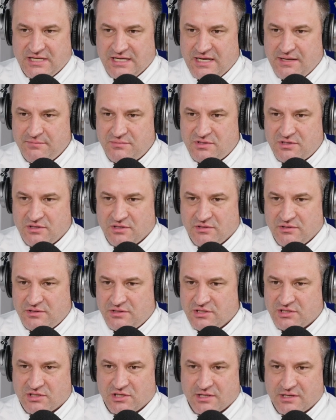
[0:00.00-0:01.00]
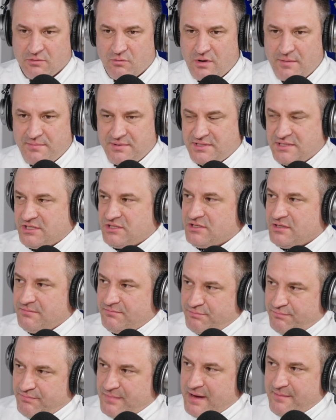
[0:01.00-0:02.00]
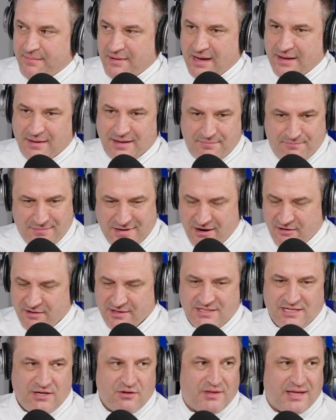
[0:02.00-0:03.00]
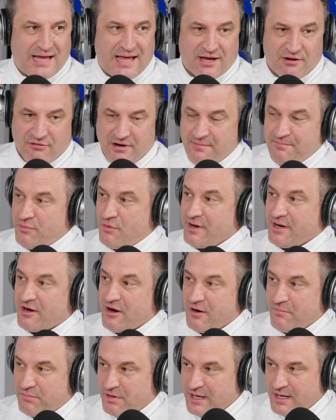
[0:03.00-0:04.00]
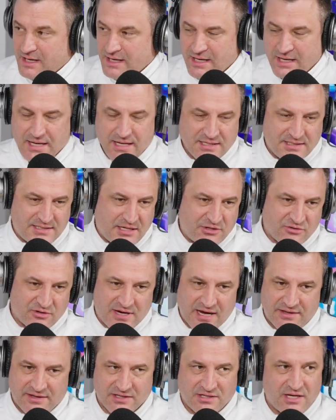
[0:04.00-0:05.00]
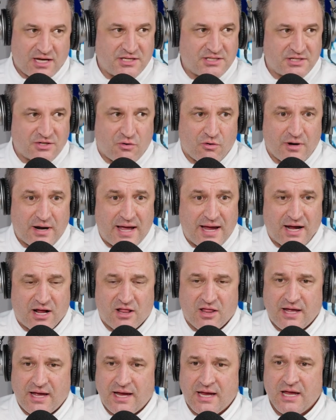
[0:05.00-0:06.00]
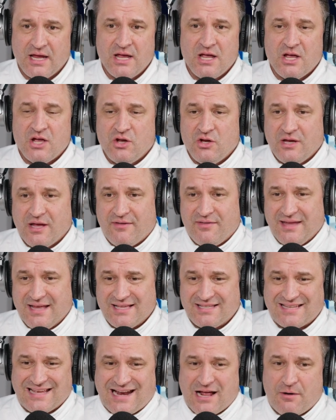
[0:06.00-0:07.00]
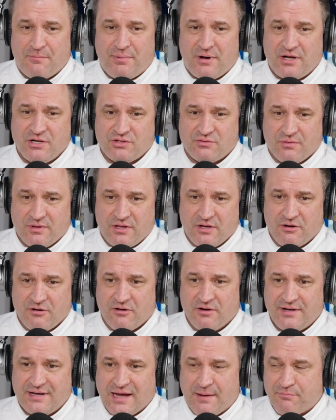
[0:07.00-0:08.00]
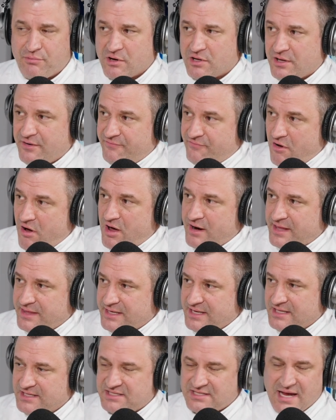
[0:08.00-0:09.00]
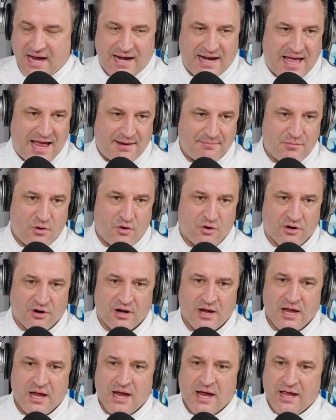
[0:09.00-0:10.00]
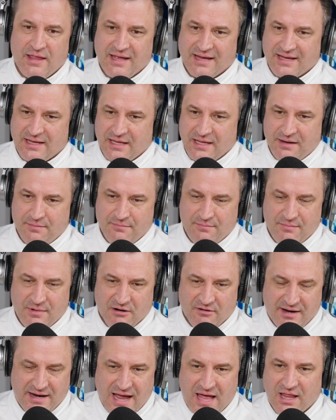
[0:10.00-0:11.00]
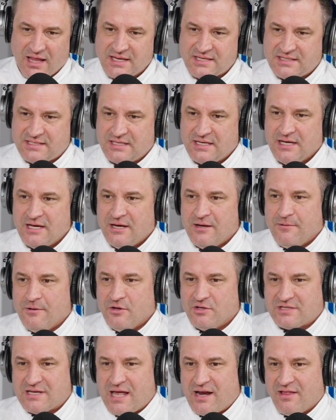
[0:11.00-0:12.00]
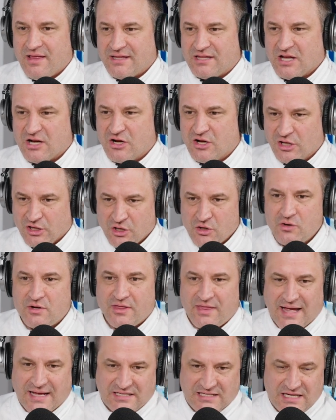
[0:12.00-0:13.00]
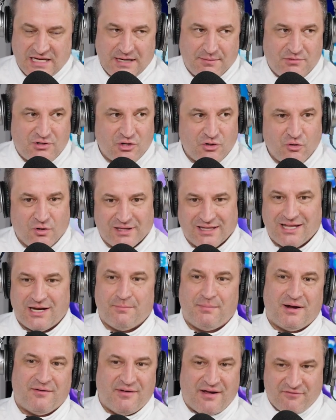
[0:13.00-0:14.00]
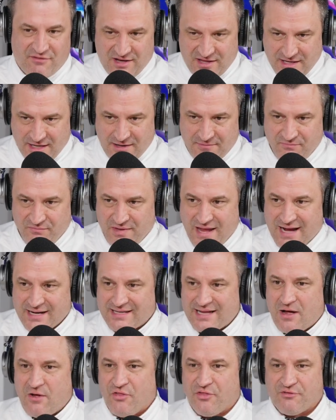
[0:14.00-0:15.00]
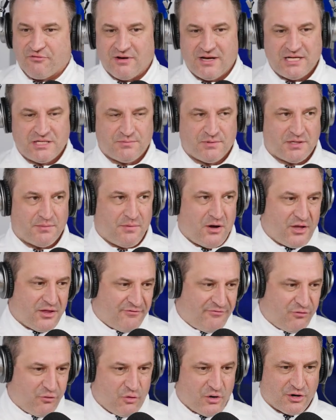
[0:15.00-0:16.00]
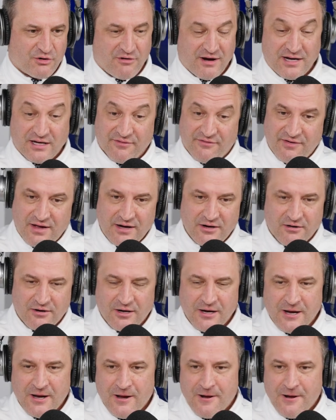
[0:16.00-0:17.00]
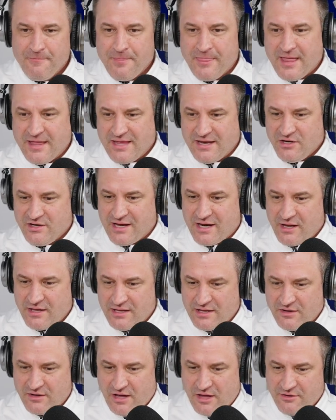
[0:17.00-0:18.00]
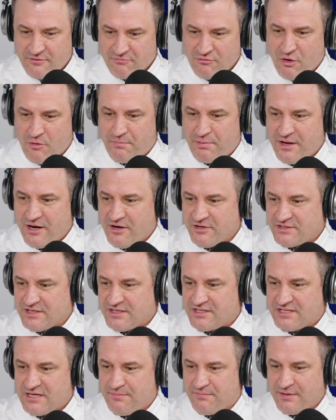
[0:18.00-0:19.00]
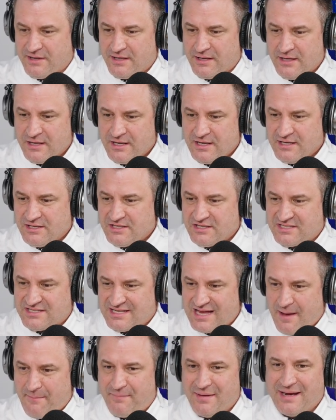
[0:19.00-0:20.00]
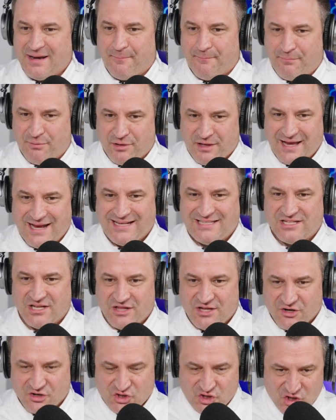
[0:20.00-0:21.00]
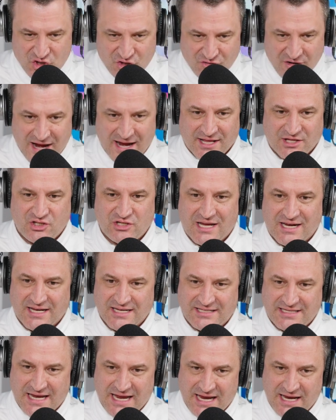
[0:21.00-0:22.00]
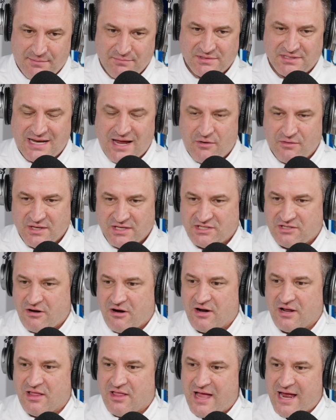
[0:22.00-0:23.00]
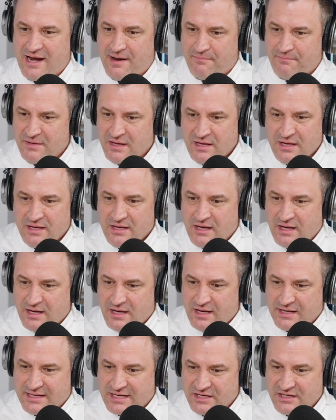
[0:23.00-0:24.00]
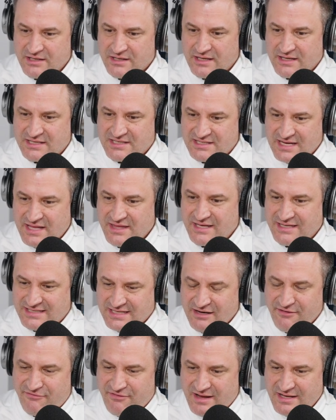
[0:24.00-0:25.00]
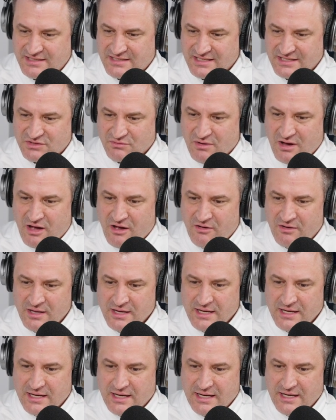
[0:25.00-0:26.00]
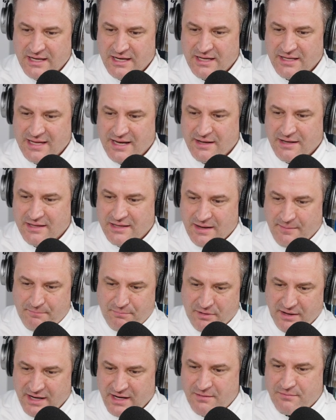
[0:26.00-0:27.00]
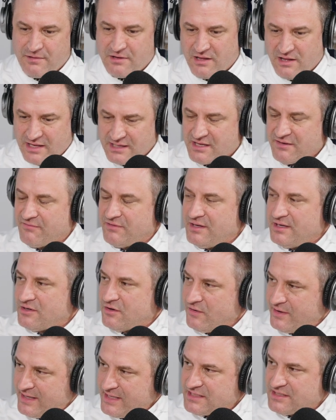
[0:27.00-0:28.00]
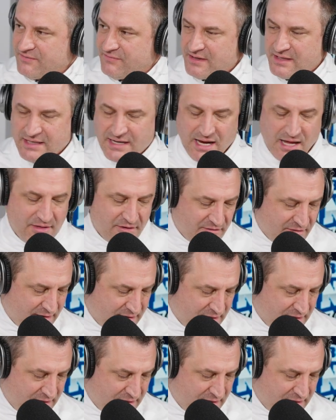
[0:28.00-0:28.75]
teams, just look at one position. I guarantee you they got great point guard play. And Central Catholic does, and Cornelia Clay. You have the inside-out punch with her, and you got Brooklyn Vaughn on the inside, high motor. And then Mary Ellis, who's kind of like the glue to that team. She can do a little bit of everything. Knock down threes, put the ball on the floor, great defender. And then you got the other role players that simply step in and play to their strength. Jada Dames now in the starting lineup can extend the defense as well, and they play collectively, cohesively together.